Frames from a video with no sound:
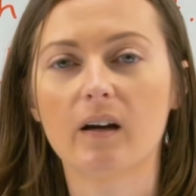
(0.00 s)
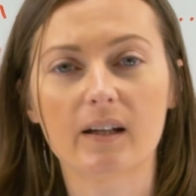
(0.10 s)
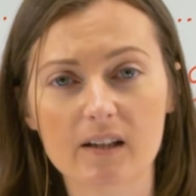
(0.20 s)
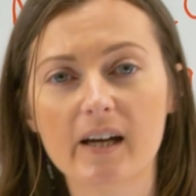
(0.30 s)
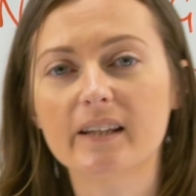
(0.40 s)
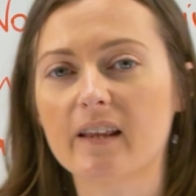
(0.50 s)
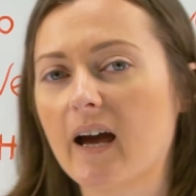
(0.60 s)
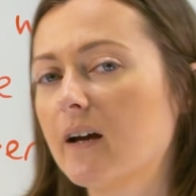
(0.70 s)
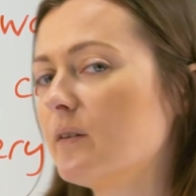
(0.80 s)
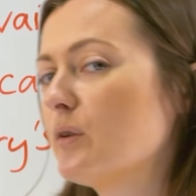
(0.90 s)
"I'd like
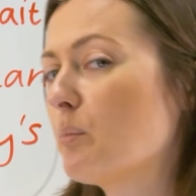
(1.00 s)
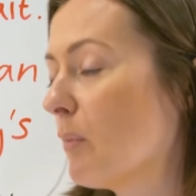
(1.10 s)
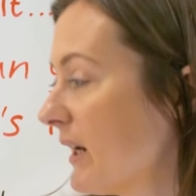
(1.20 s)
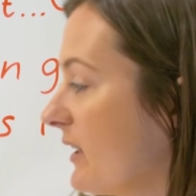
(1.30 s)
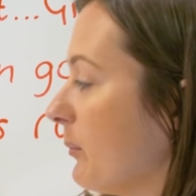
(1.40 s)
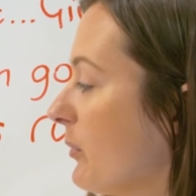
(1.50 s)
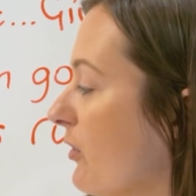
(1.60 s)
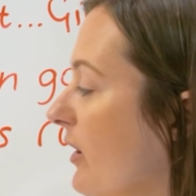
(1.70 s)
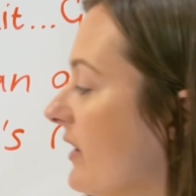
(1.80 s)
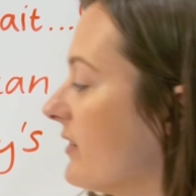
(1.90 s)
that. My
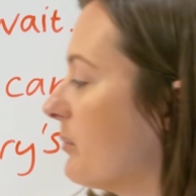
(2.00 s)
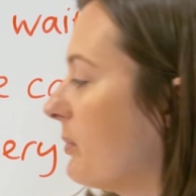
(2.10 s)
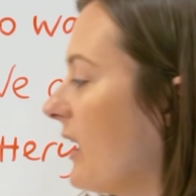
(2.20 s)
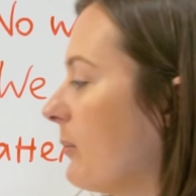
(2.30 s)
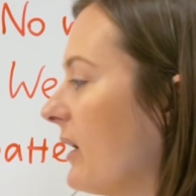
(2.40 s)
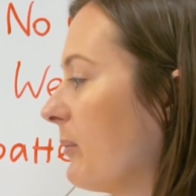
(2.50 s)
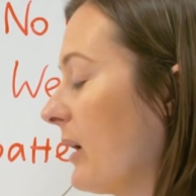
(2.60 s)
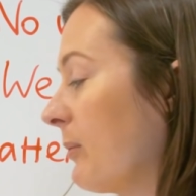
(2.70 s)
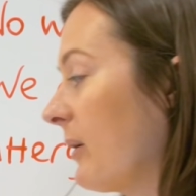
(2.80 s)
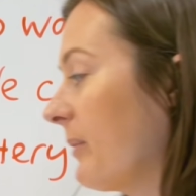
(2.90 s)
number is blah, blah,
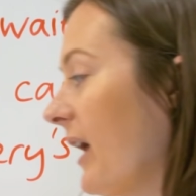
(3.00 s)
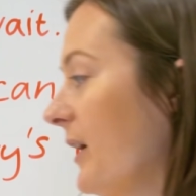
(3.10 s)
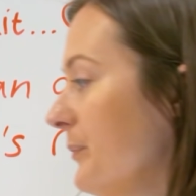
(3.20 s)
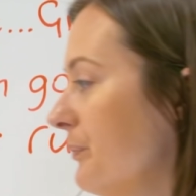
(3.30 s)
blah, blah, blah."